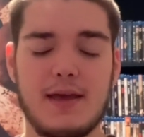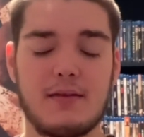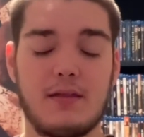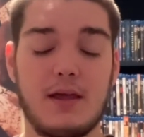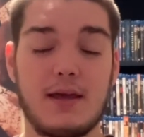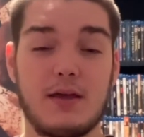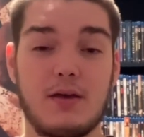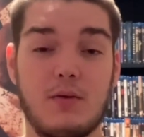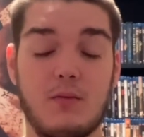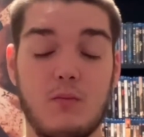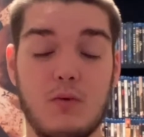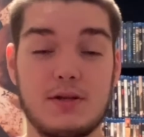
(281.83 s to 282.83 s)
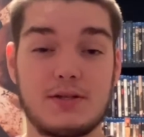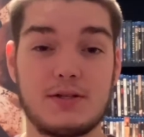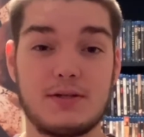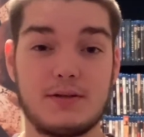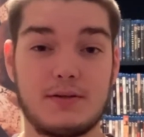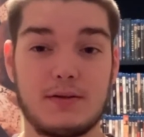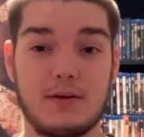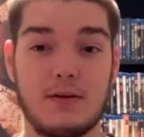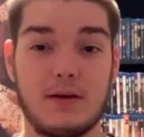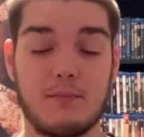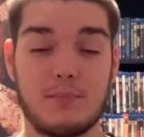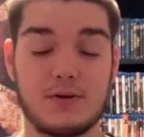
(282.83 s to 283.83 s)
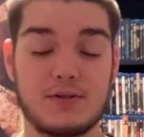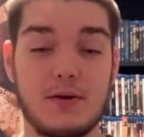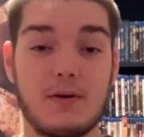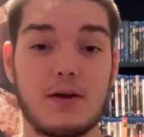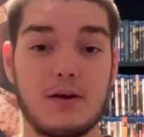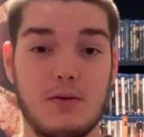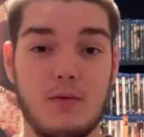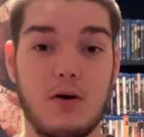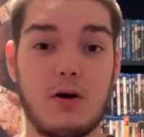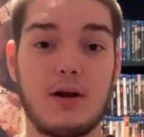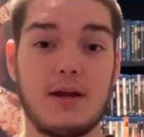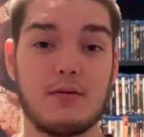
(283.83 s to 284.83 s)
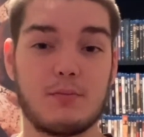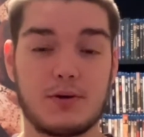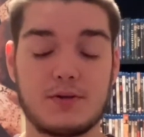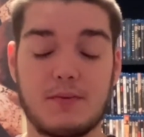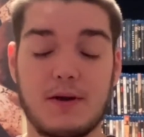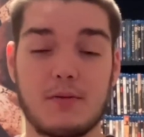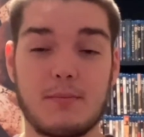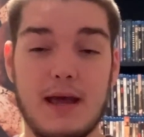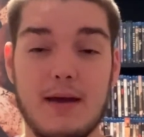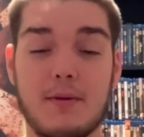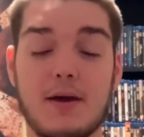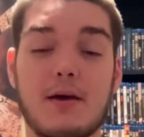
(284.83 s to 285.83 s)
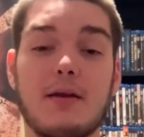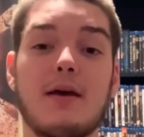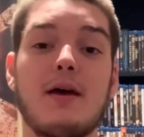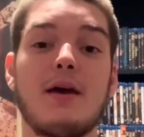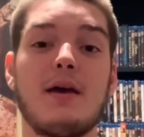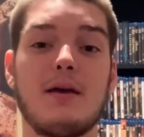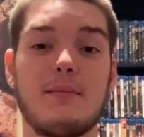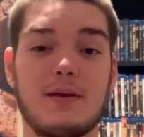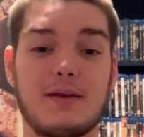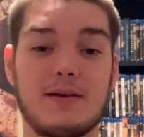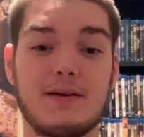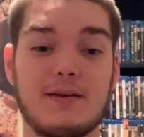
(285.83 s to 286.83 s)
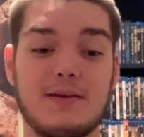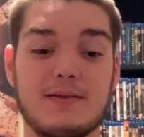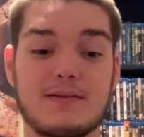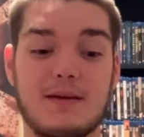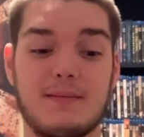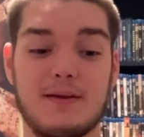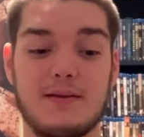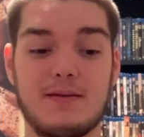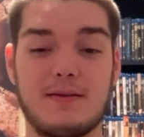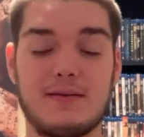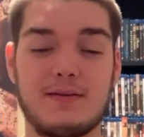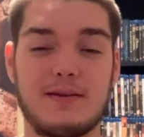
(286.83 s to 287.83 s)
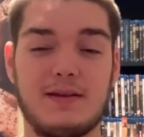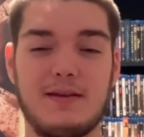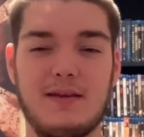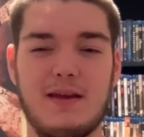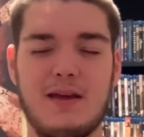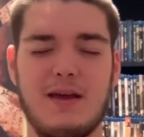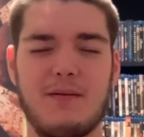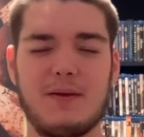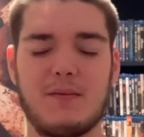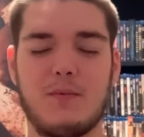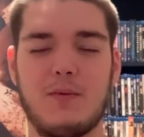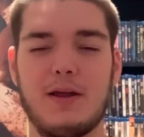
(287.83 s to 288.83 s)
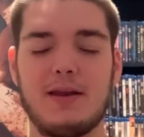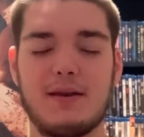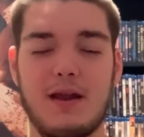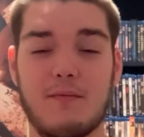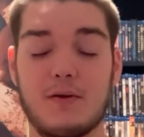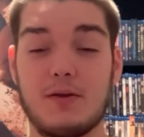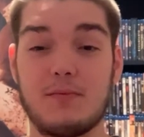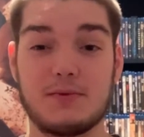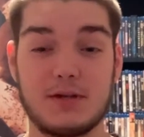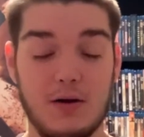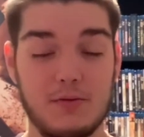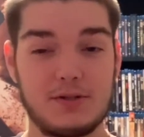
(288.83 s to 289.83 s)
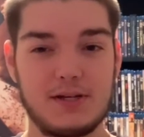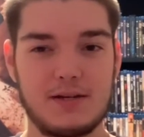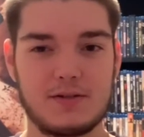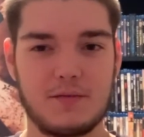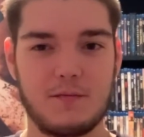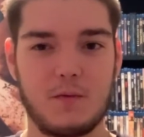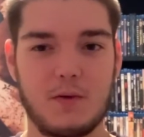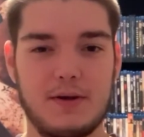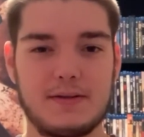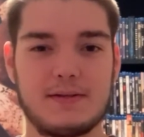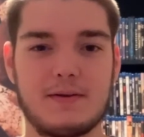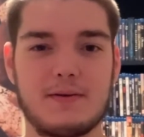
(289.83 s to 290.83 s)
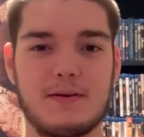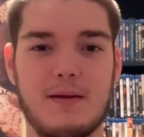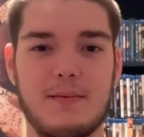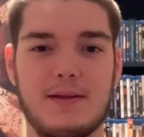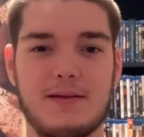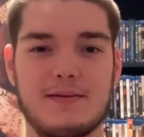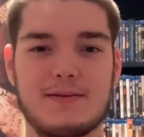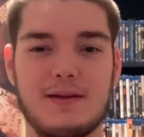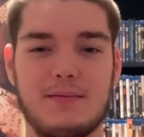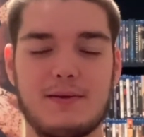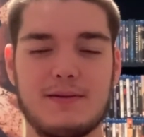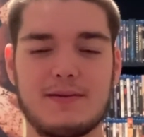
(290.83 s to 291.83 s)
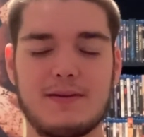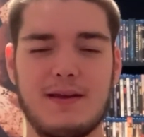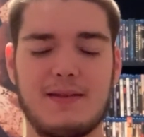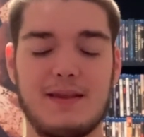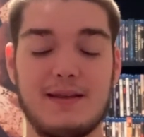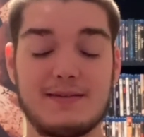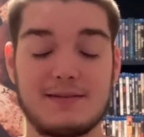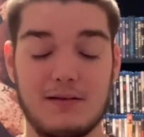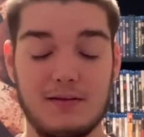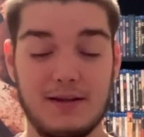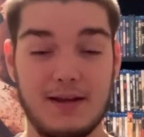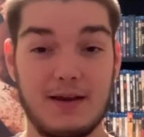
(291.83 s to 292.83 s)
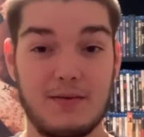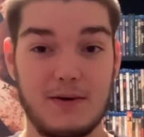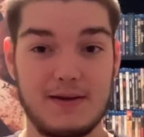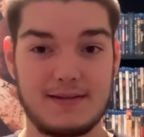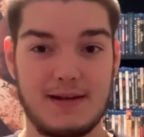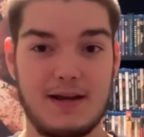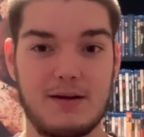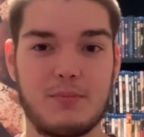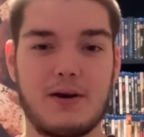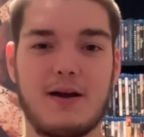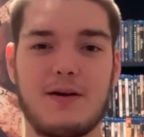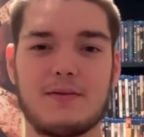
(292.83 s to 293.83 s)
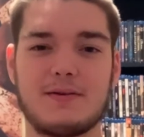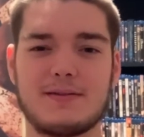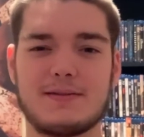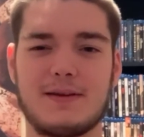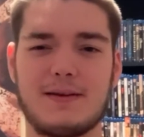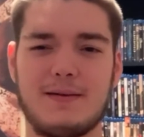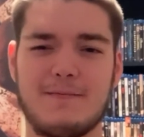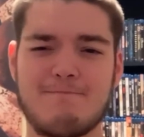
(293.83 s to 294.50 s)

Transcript: like, which persona you are, either Bruce Wayne or Batman. Because I mean whenever you don't change your voice, that's certainly gonna raise an eyebrow, just like,